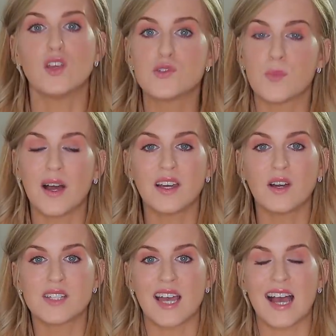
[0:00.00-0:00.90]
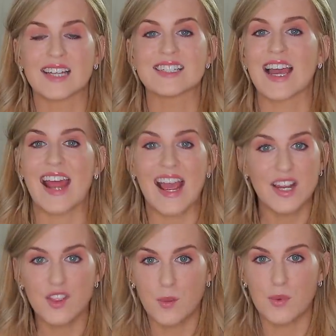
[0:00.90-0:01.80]
Use my code Diane to get
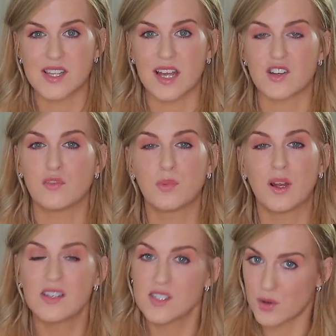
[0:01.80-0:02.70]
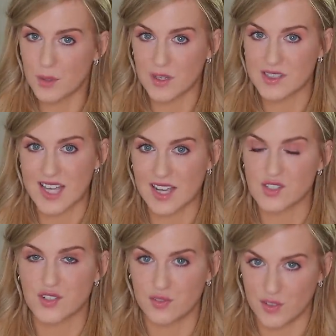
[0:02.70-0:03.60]
83% off plus 3 months
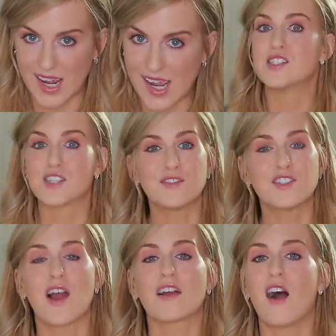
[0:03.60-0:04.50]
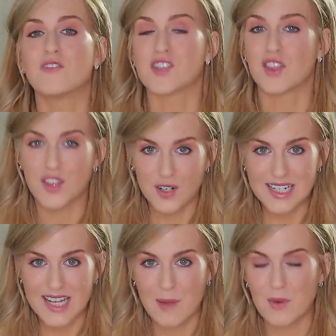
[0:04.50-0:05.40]
extra free. Surfshark offers a
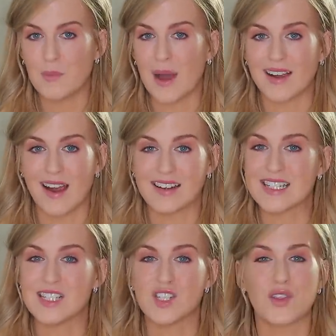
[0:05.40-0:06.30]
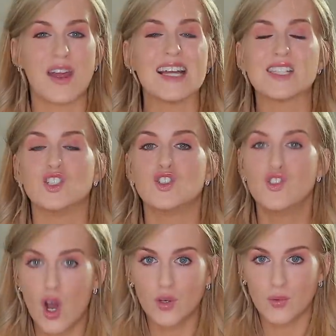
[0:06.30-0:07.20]
30-day money-back guarantee, so there is
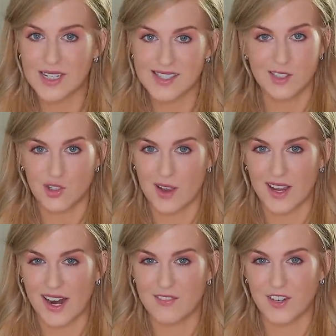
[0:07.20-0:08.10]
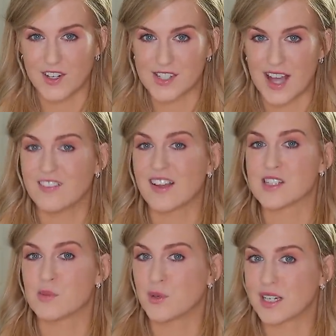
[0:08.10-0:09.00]
no risk in trying it out for yourself and
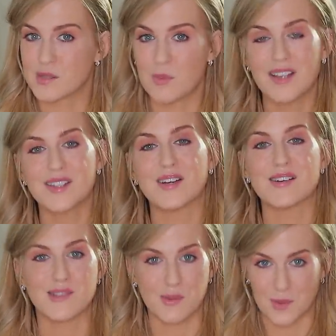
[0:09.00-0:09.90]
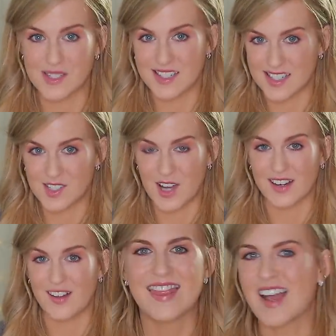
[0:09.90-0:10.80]
supporting a sponsor who supports this
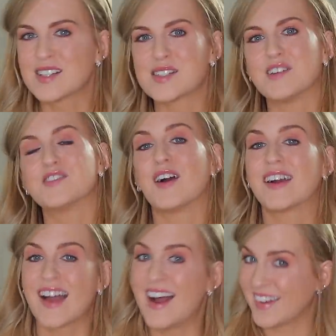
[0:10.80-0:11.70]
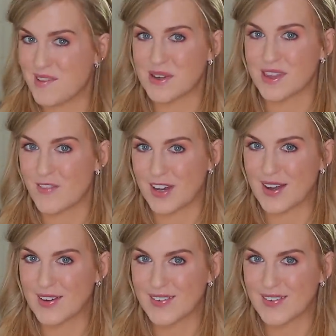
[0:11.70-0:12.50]
channel. Thanks Surfshark, and on with the video.